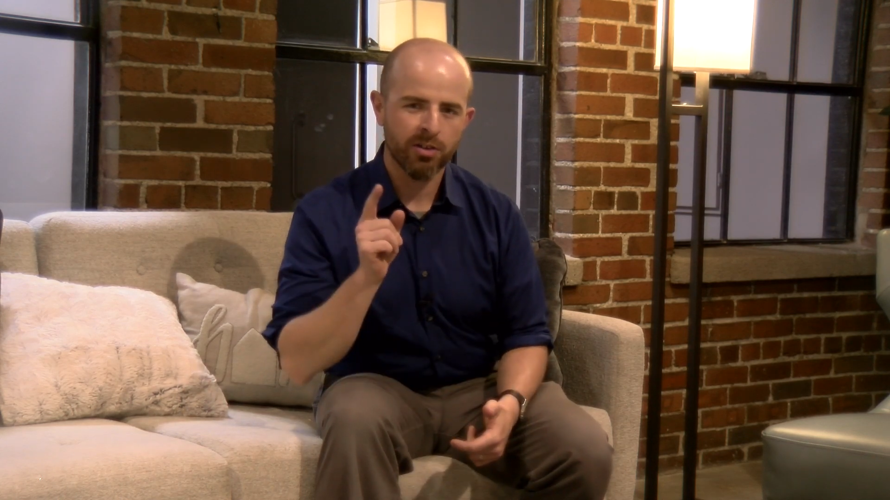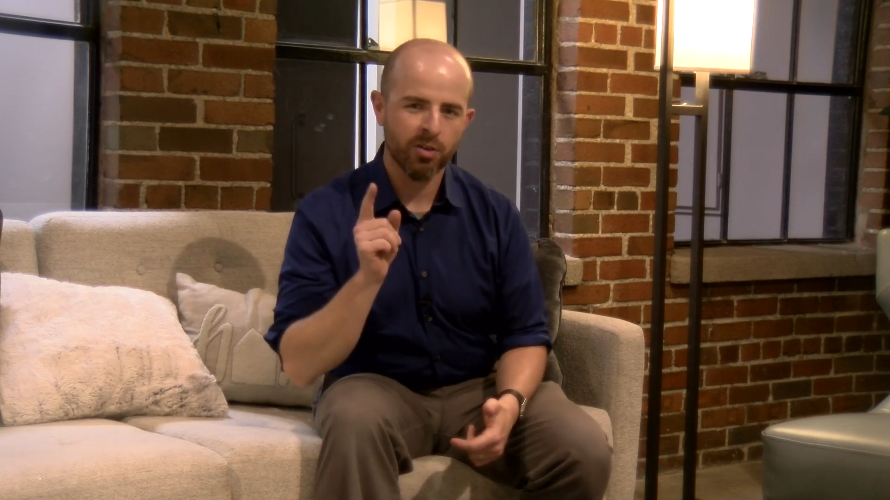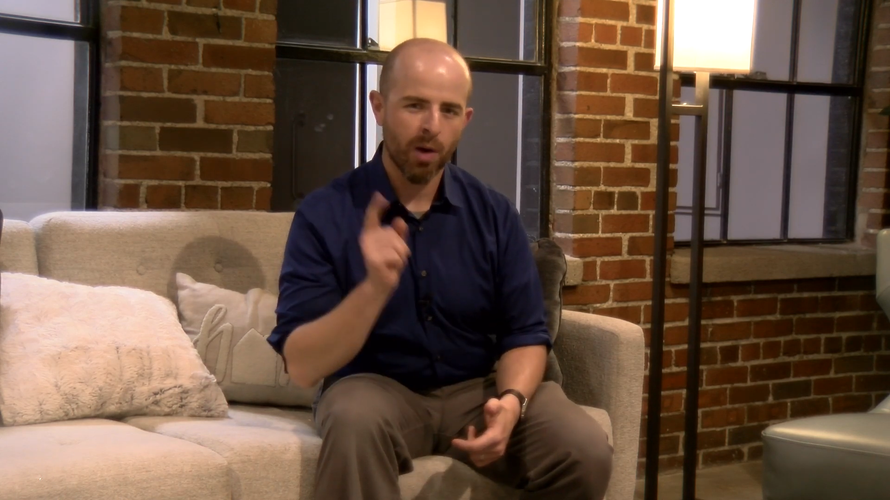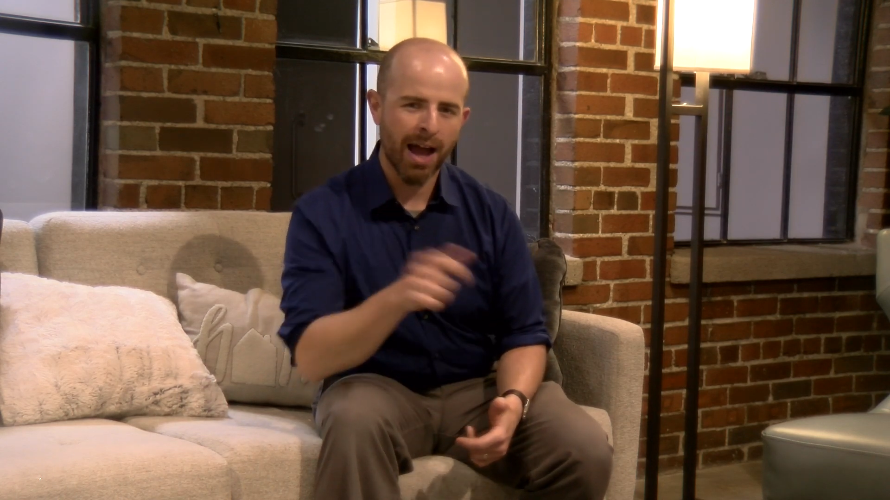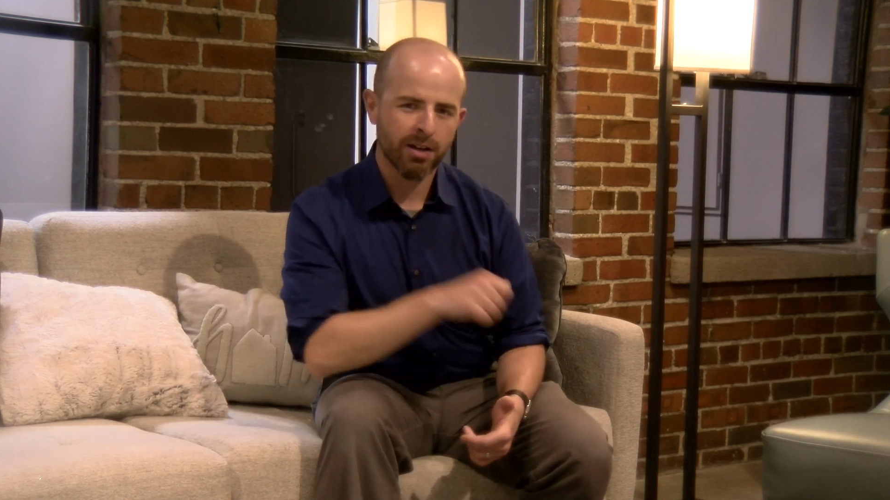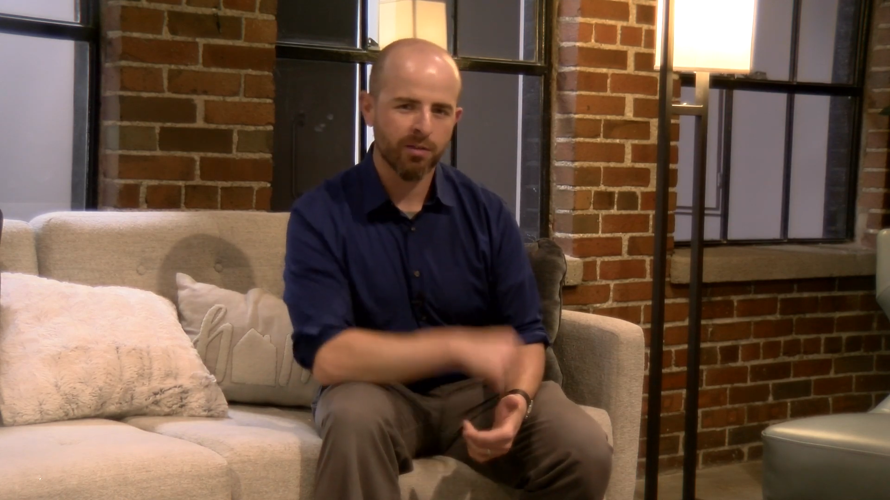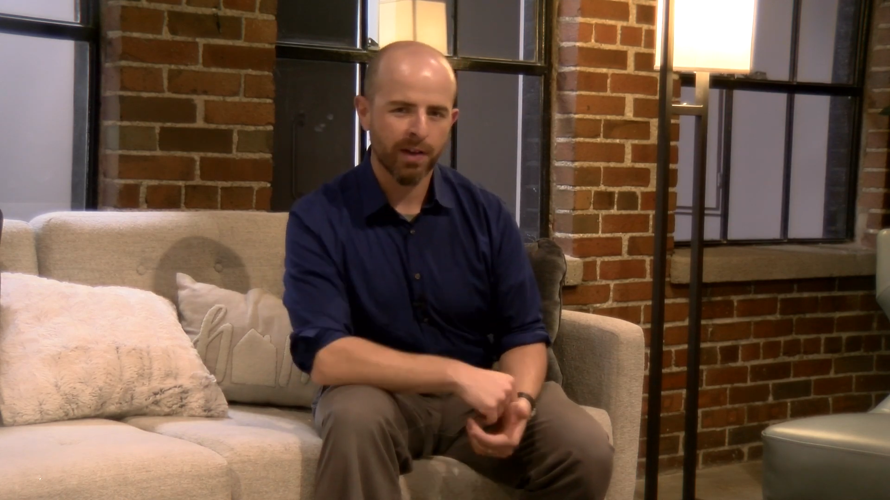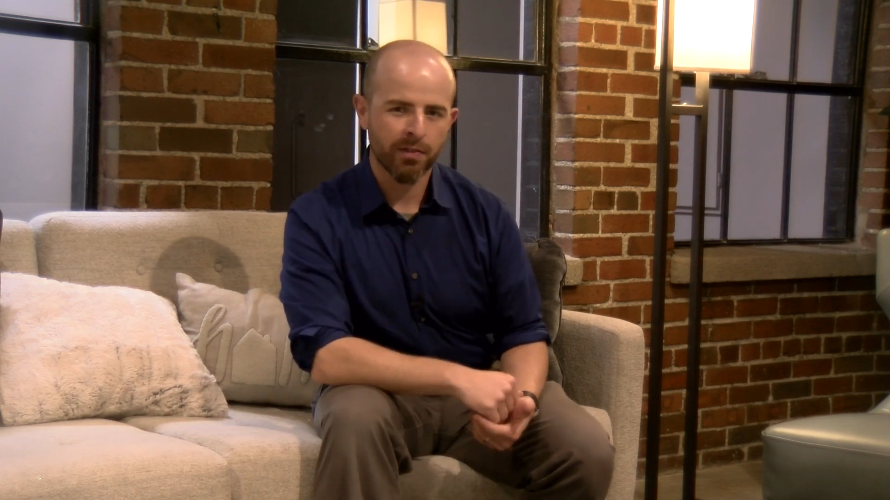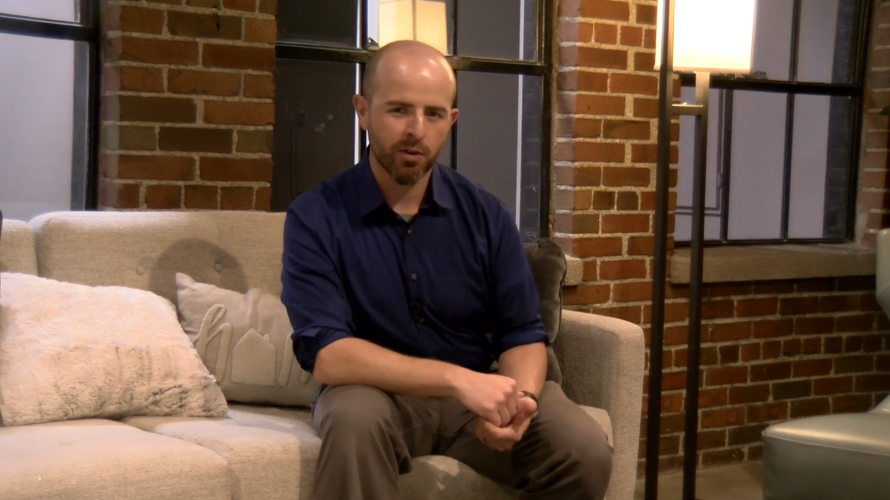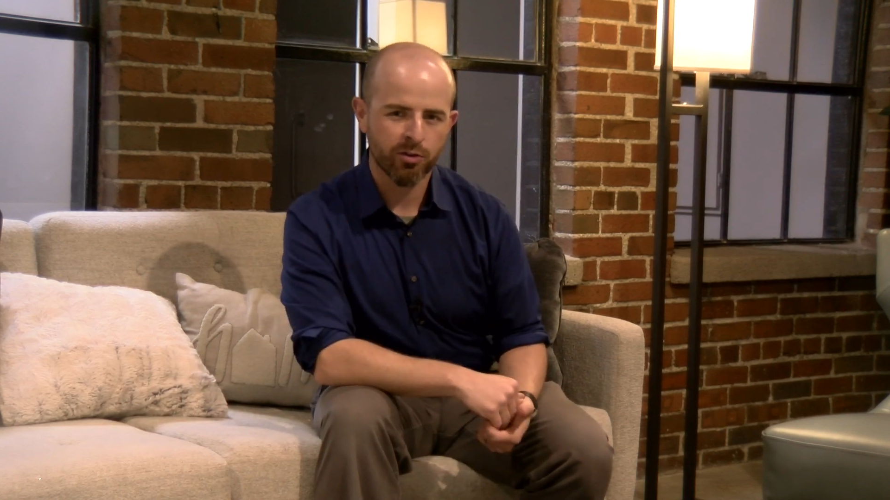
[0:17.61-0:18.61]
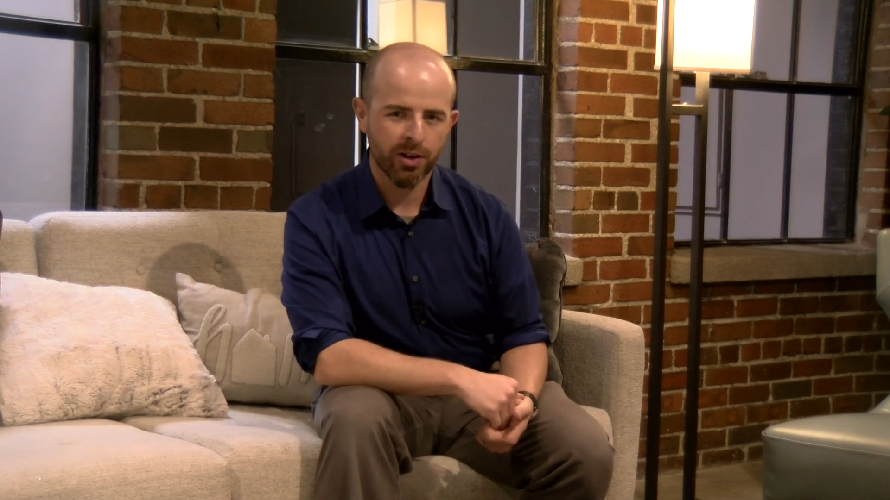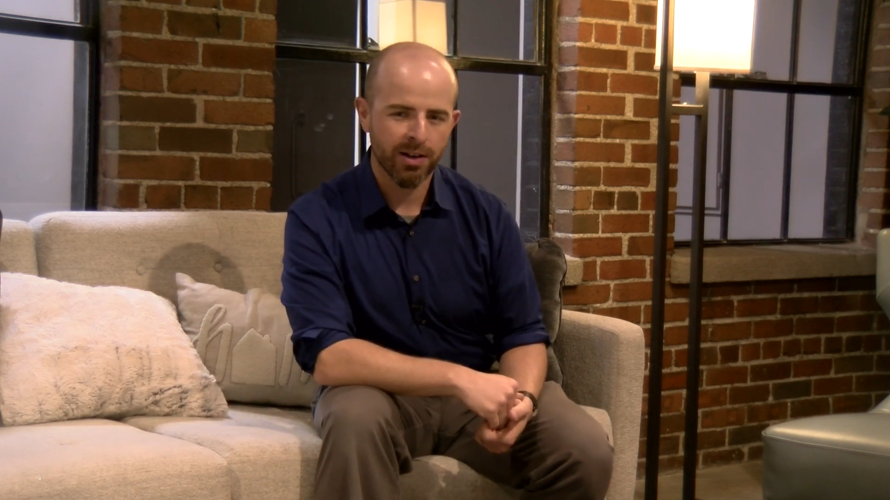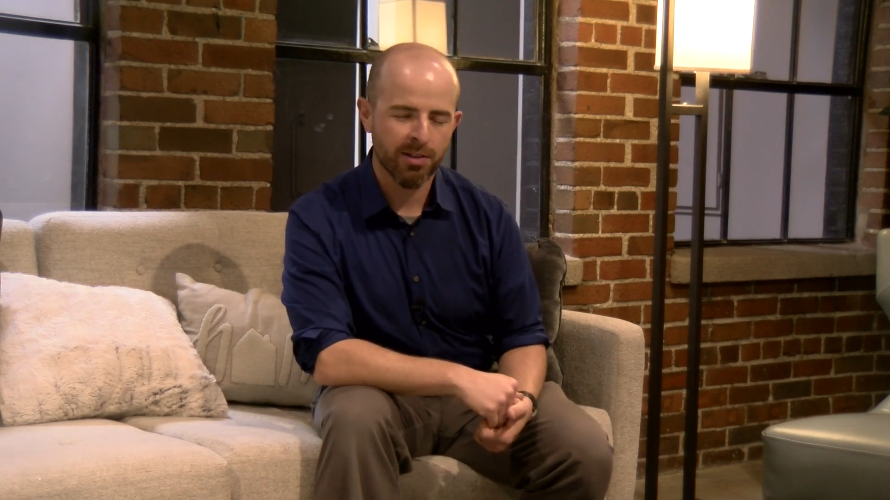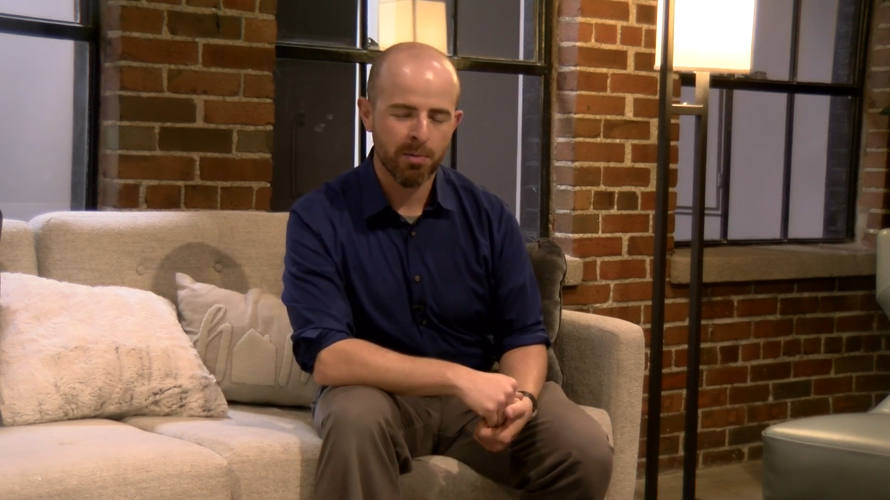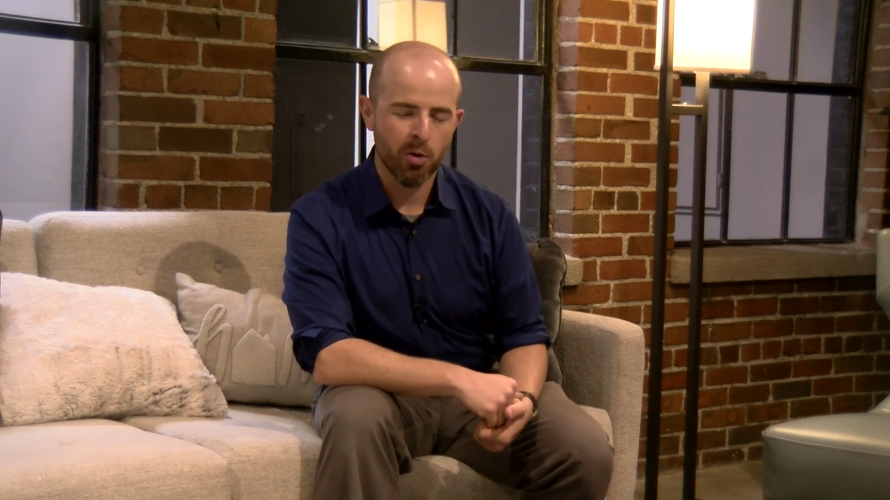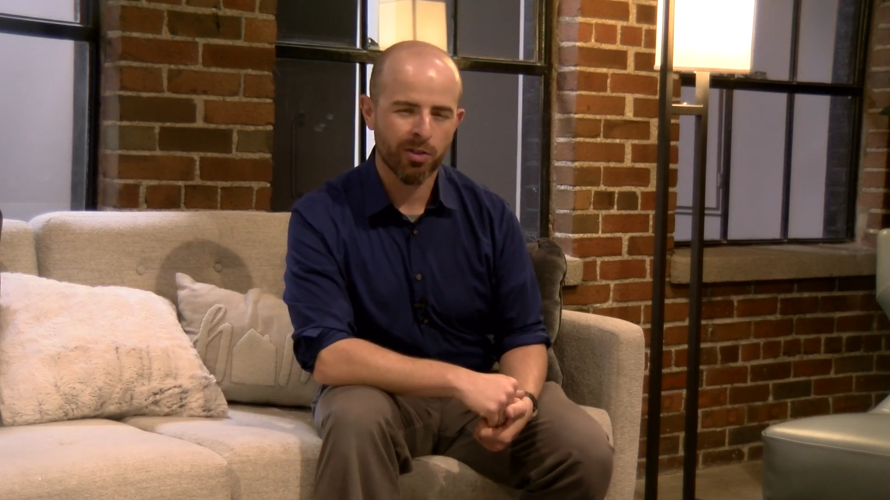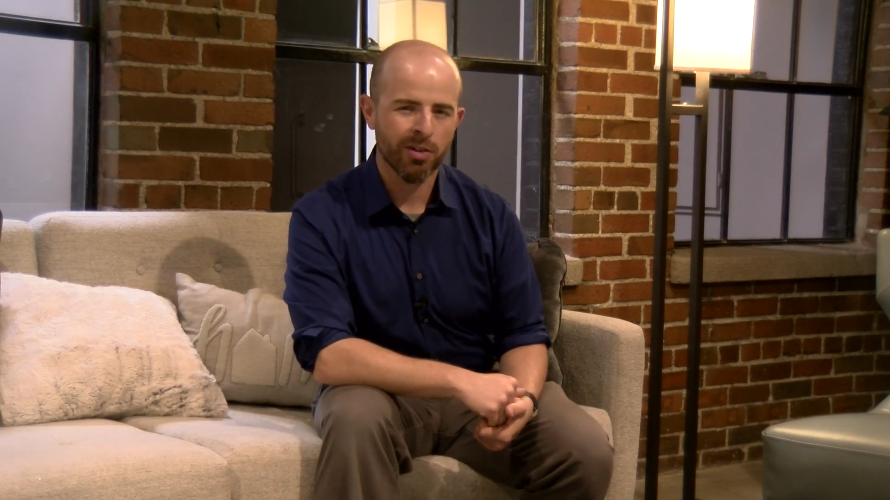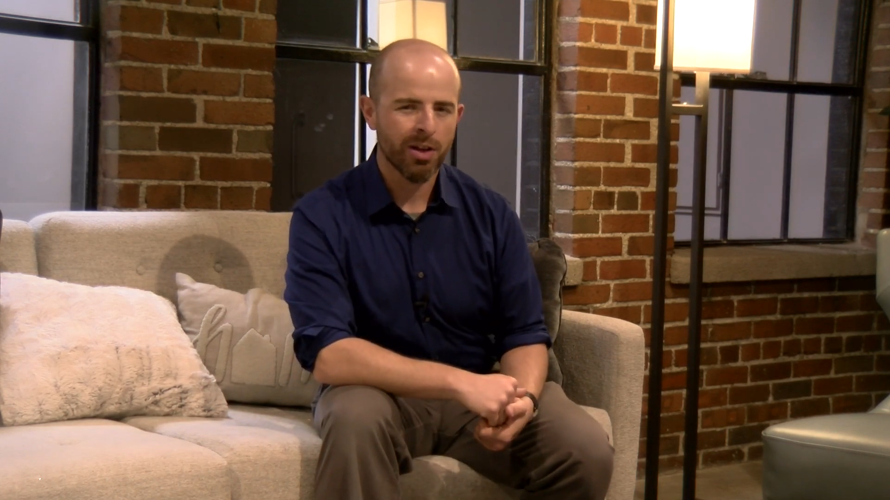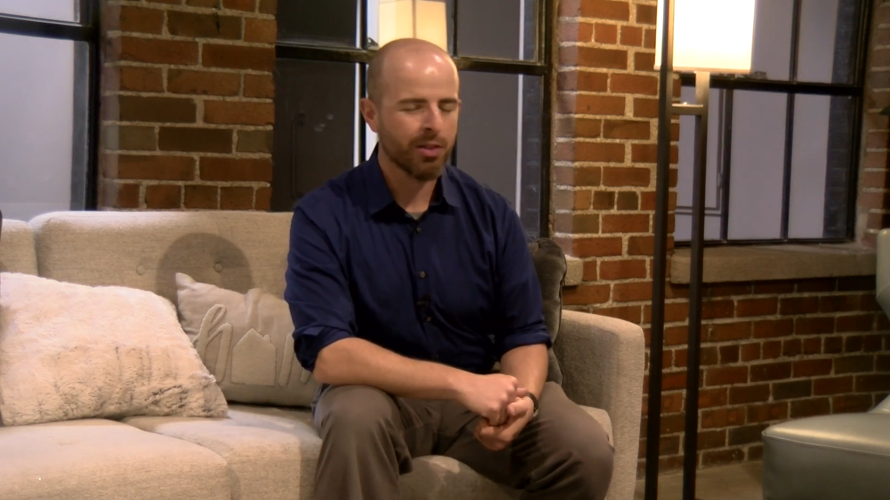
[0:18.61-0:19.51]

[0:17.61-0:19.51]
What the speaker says: to activate their genius modes